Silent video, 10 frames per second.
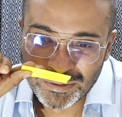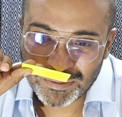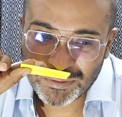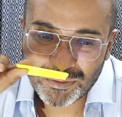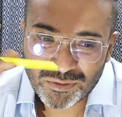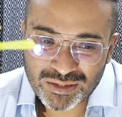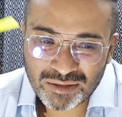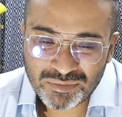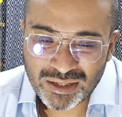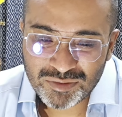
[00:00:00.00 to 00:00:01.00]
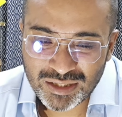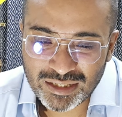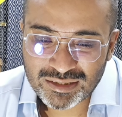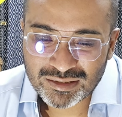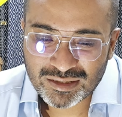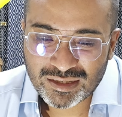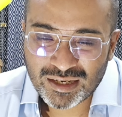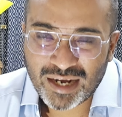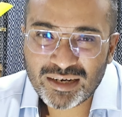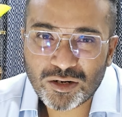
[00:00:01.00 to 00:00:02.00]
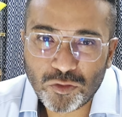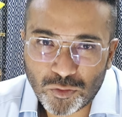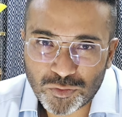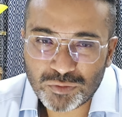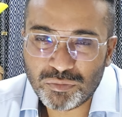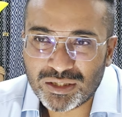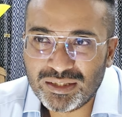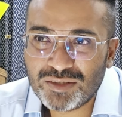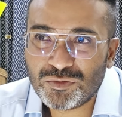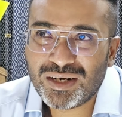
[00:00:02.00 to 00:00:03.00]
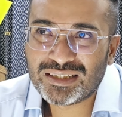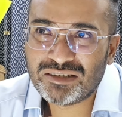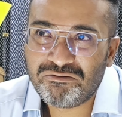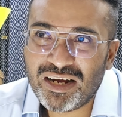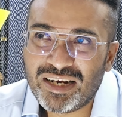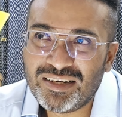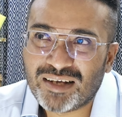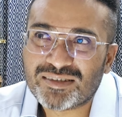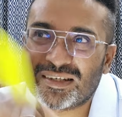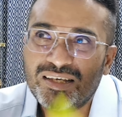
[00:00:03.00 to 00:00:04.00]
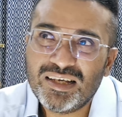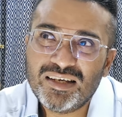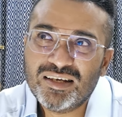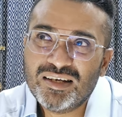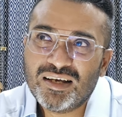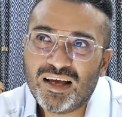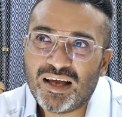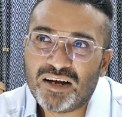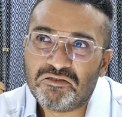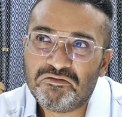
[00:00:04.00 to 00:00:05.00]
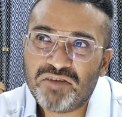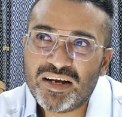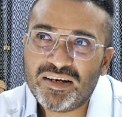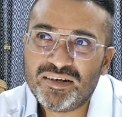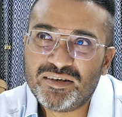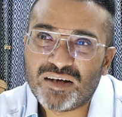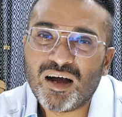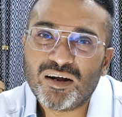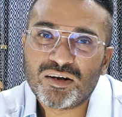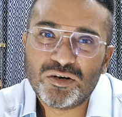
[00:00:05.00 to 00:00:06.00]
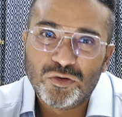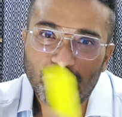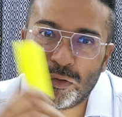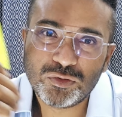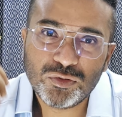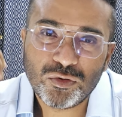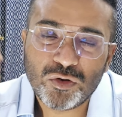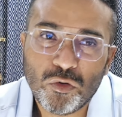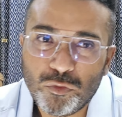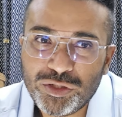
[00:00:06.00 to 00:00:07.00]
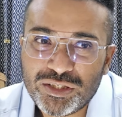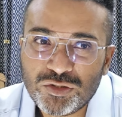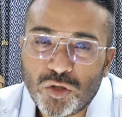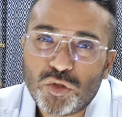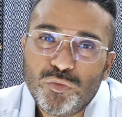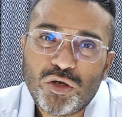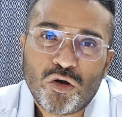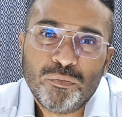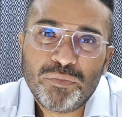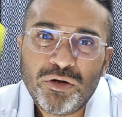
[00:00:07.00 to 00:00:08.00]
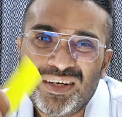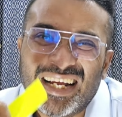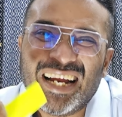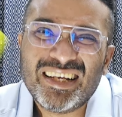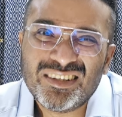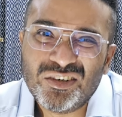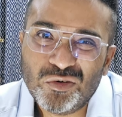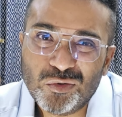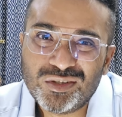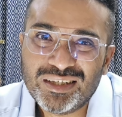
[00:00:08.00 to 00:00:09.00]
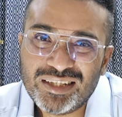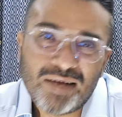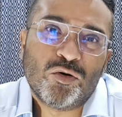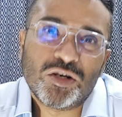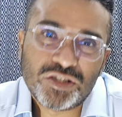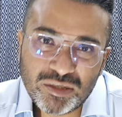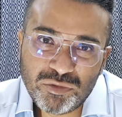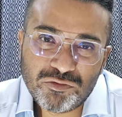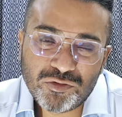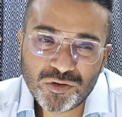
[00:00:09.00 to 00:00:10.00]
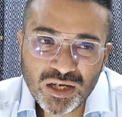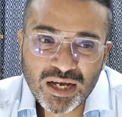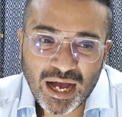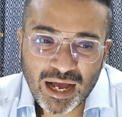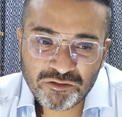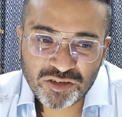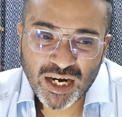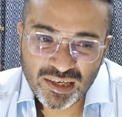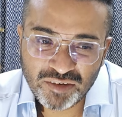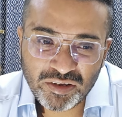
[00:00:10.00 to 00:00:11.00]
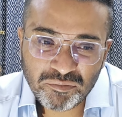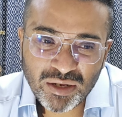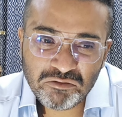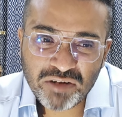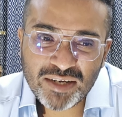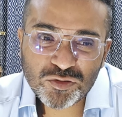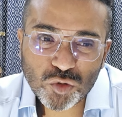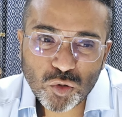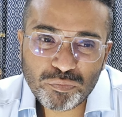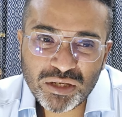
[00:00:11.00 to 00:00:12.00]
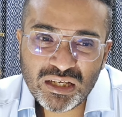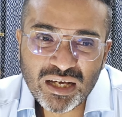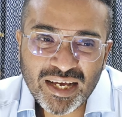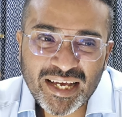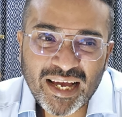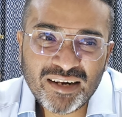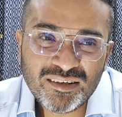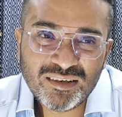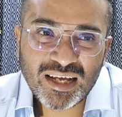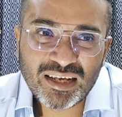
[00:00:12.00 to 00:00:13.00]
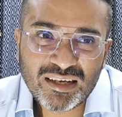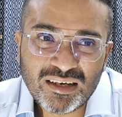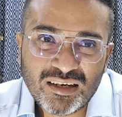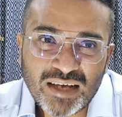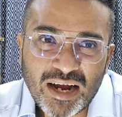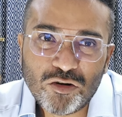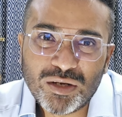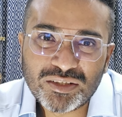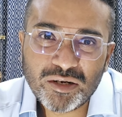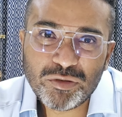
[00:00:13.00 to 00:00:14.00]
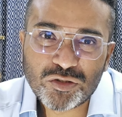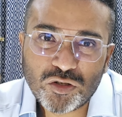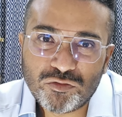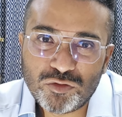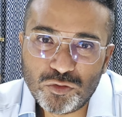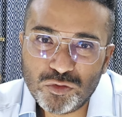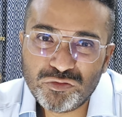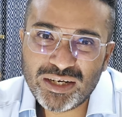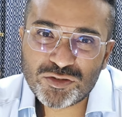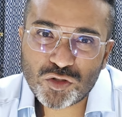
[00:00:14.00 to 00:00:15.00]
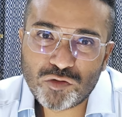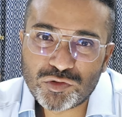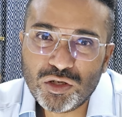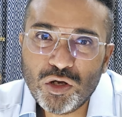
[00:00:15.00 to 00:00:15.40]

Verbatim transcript: So sometimes it's kind of gross, but this one has a very dusky and a very dark rose note, which is not to be compared with any other rose that Amouage did before. I have tried Lyric Man, very soapy, candle-like aromatherapy sort of rose, very soft,